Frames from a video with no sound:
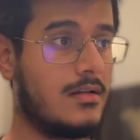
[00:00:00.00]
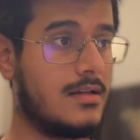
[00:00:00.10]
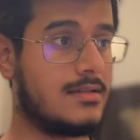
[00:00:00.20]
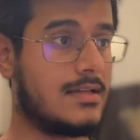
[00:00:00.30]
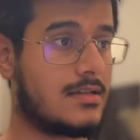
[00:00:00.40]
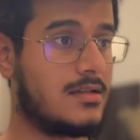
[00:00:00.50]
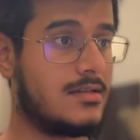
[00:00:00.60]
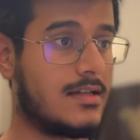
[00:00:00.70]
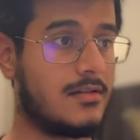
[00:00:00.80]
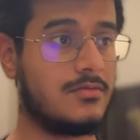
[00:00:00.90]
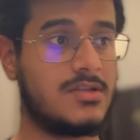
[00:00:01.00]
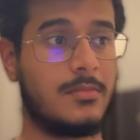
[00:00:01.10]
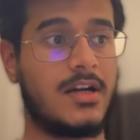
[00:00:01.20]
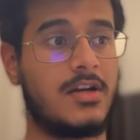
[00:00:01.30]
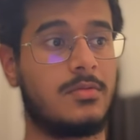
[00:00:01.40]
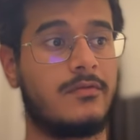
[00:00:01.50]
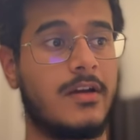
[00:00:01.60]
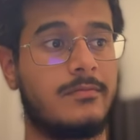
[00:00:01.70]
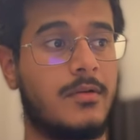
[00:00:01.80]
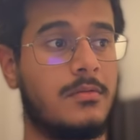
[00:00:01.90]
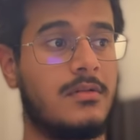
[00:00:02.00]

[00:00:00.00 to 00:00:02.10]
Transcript: is actually set to Gemini 2.5 Pro.